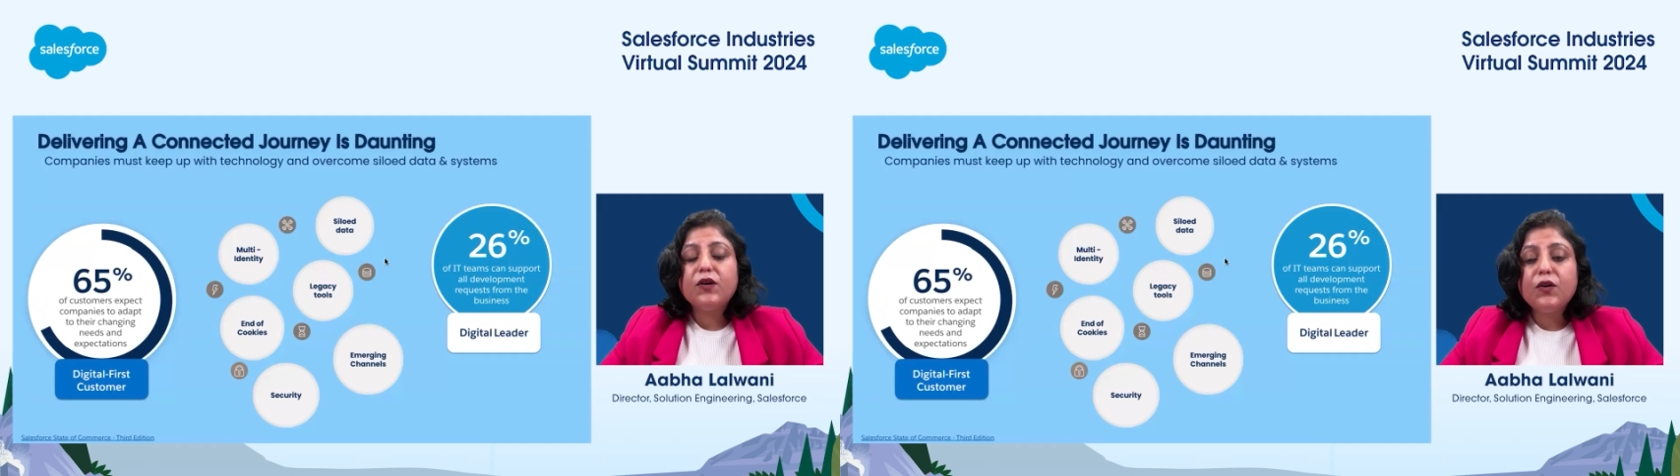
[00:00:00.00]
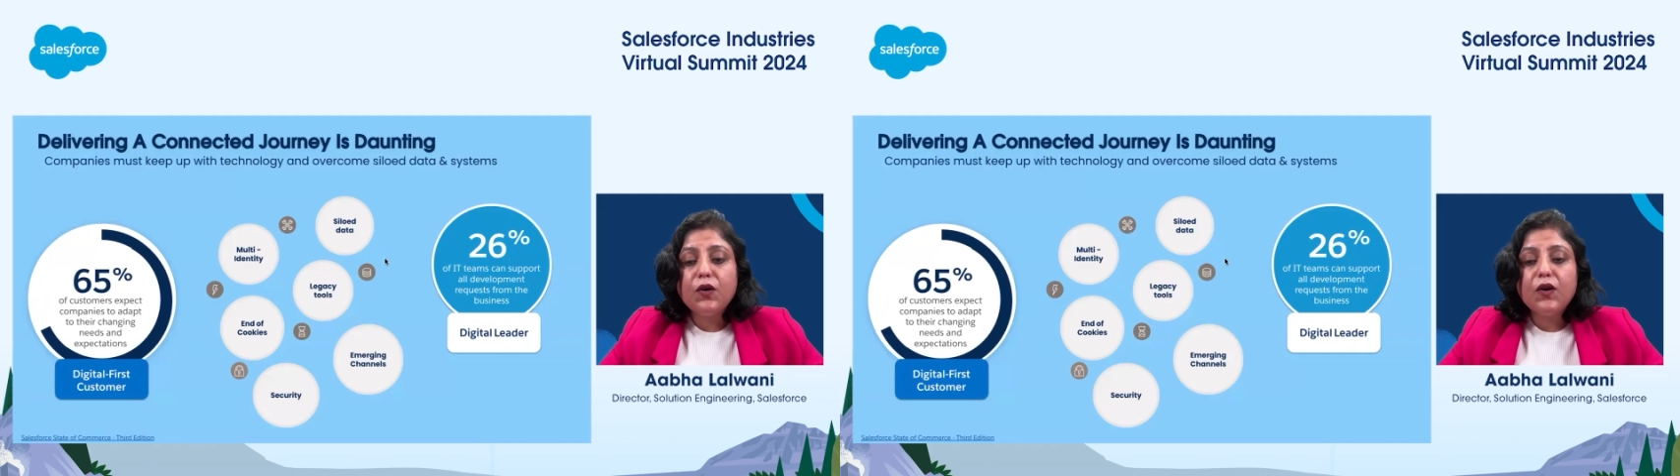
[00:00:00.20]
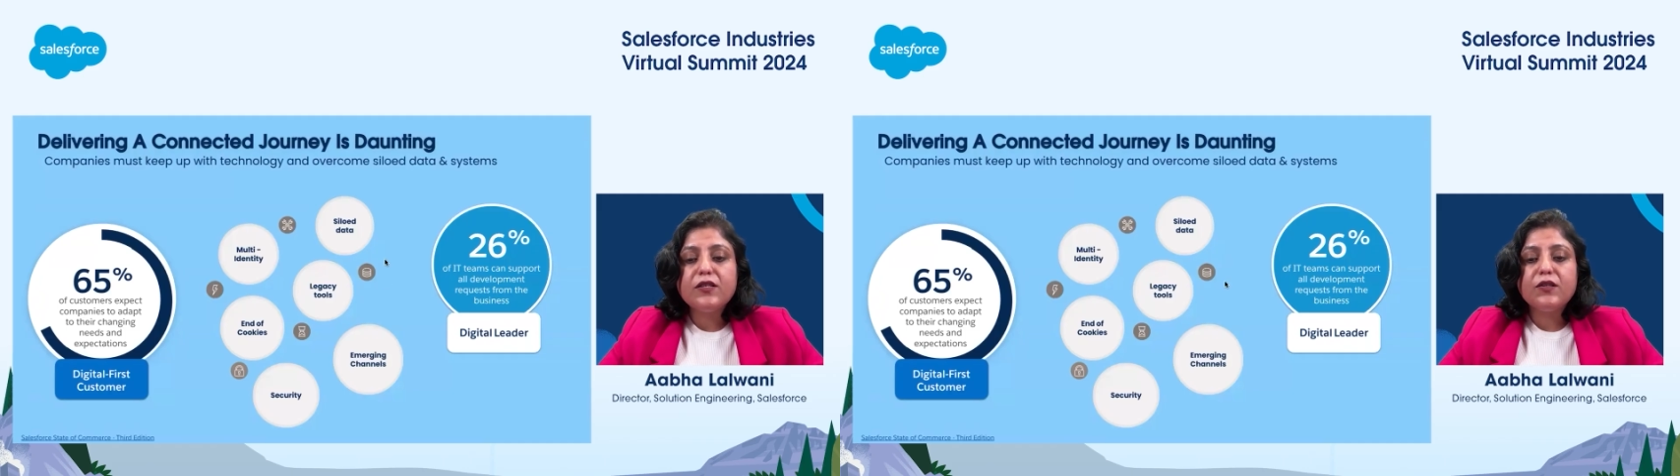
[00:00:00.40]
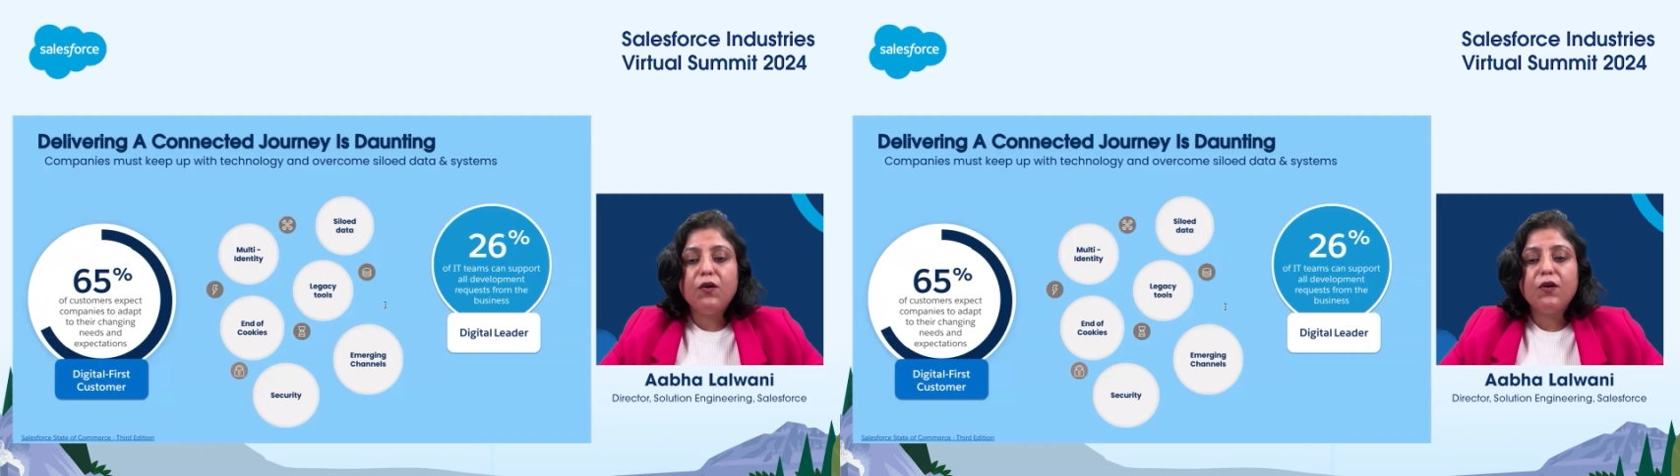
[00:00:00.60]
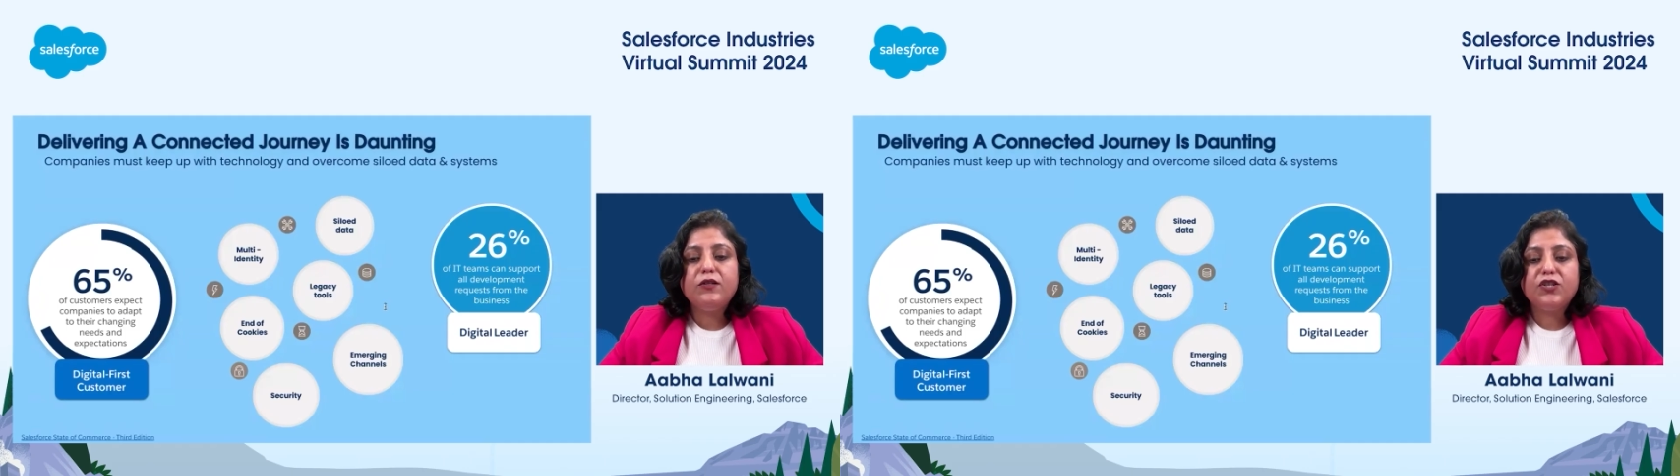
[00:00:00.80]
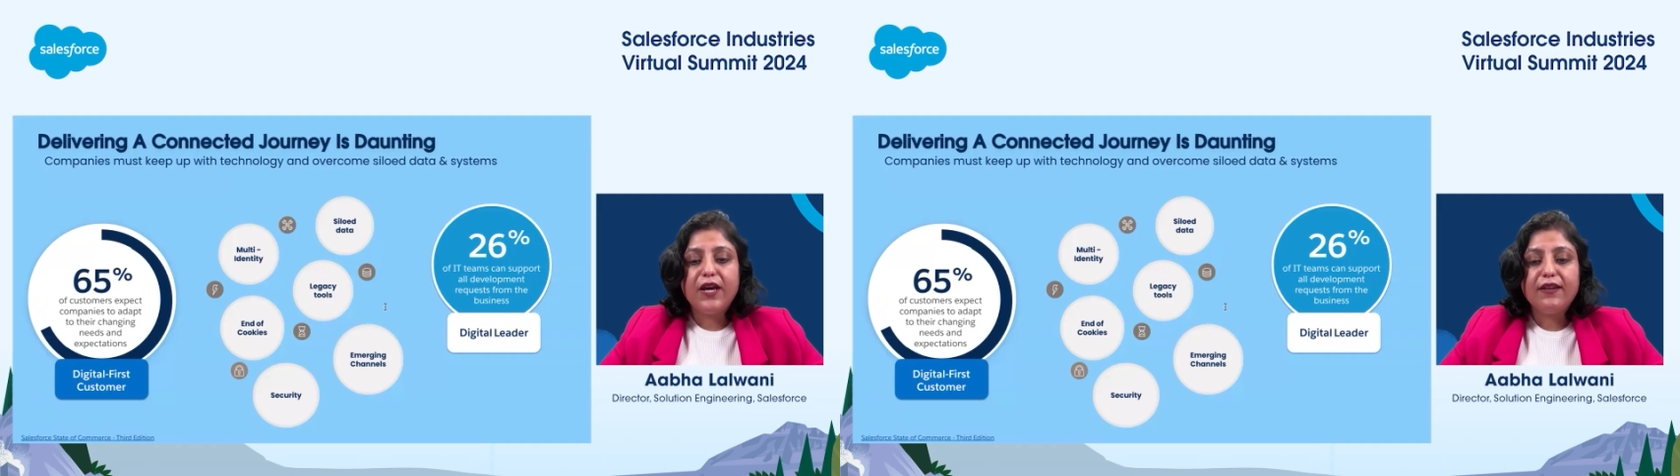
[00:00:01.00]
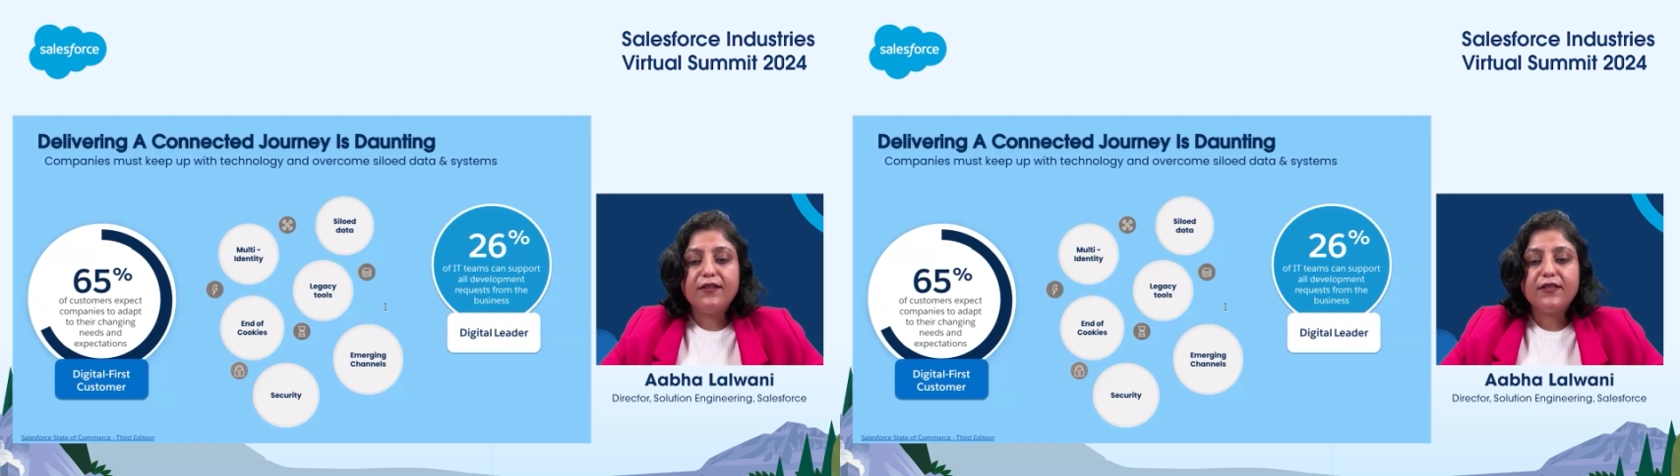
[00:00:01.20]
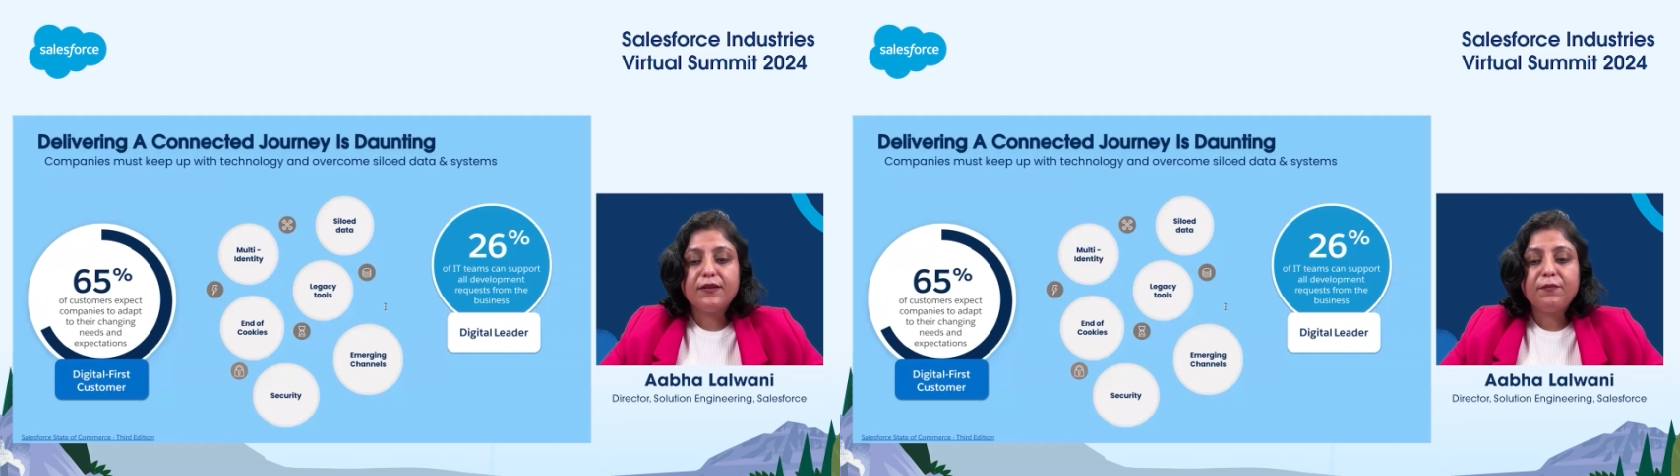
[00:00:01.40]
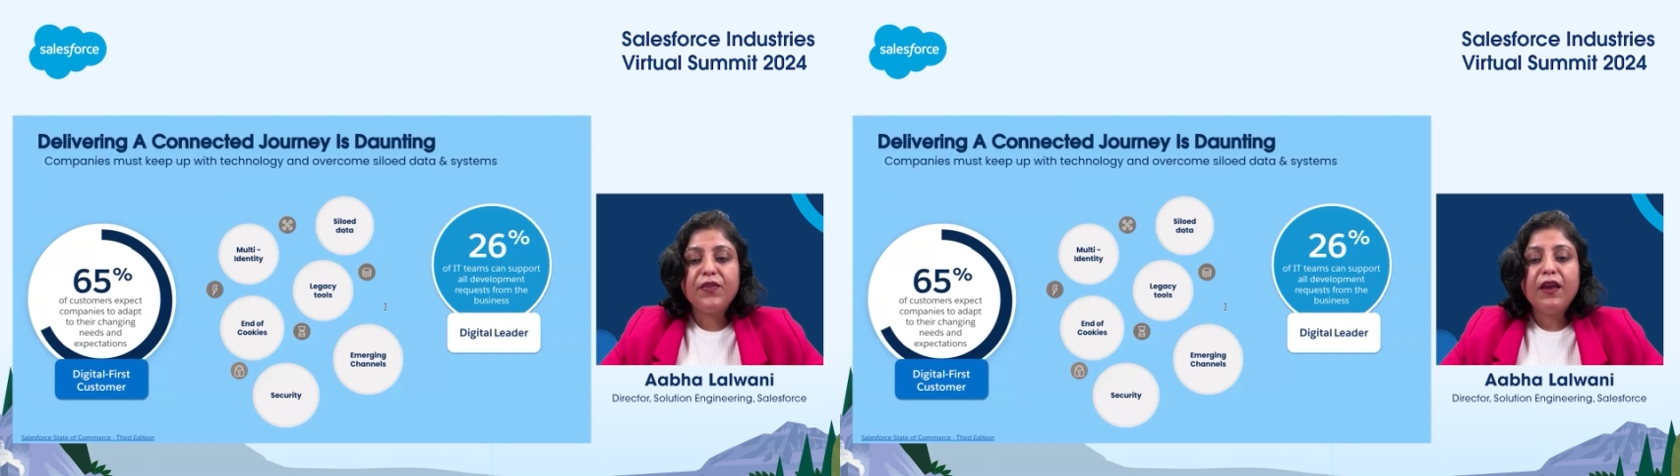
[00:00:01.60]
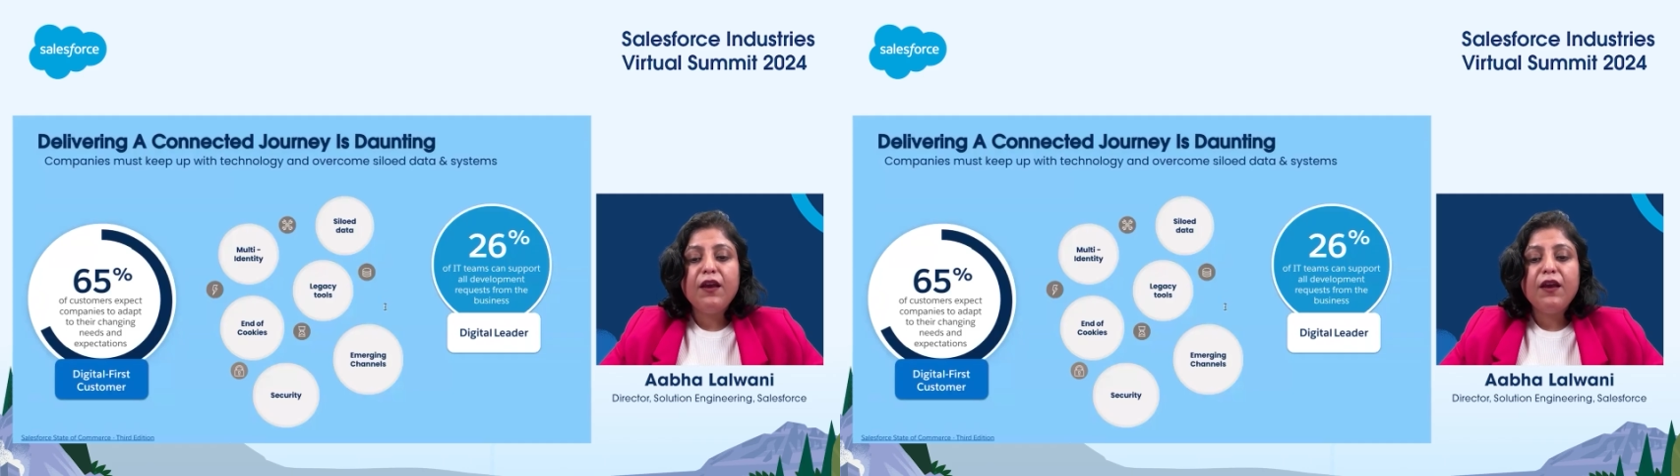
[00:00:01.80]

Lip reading: across all channels.